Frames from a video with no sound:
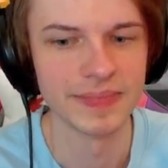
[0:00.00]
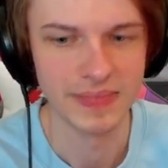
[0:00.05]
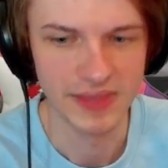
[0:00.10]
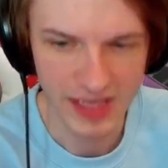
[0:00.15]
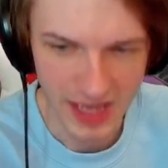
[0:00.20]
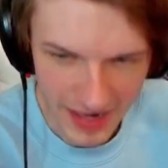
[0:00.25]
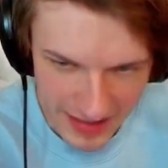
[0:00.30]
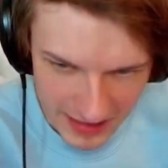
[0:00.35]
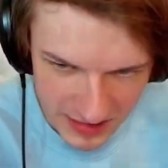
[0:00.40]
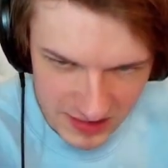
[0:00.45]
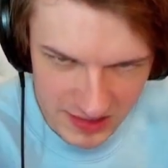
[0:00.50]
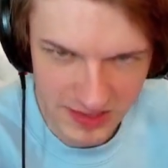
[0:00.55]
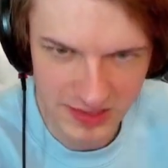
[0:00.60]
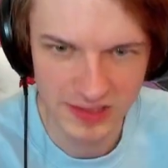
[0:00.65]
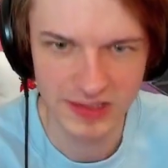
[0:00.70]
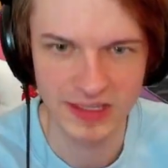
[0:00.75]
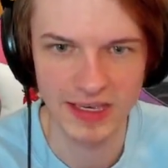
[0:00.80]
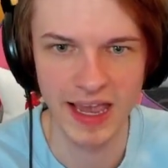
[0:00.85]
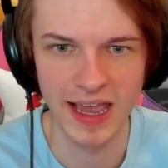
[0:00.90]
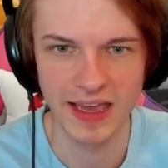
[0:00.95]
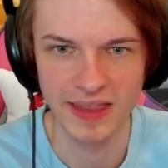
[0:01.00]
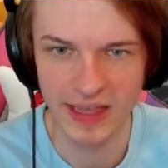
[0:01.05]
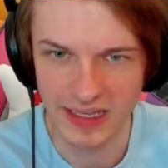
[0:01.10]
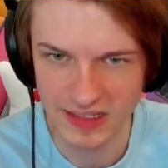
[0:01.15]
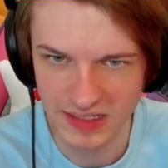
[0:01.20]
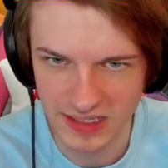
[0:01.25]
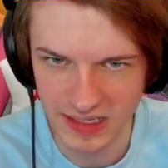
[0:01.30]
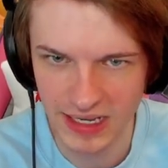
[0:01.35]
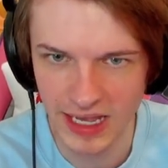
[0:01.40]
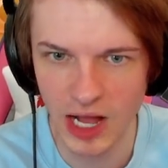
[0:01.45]
Nice. Okay,
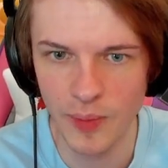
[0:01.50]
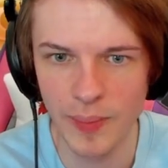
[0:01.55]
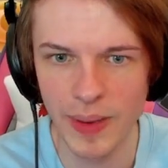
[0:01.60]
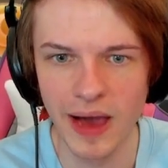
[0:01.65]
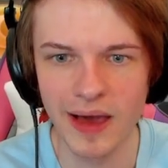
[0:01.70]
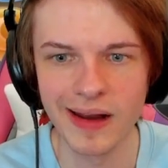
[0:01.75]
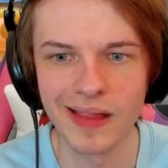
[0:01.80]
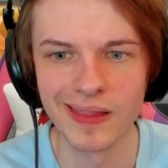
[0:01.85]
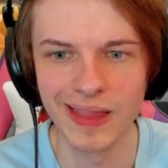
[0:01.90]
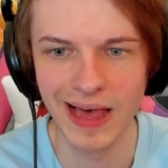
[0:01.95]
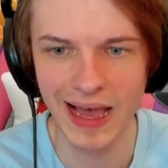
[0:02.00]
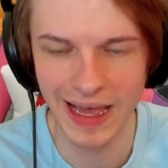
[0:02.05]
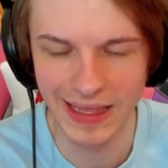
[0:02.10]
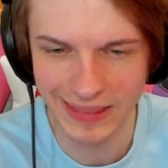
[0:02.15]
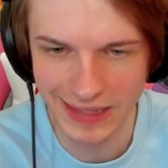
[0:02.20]
that's gonna help out a lot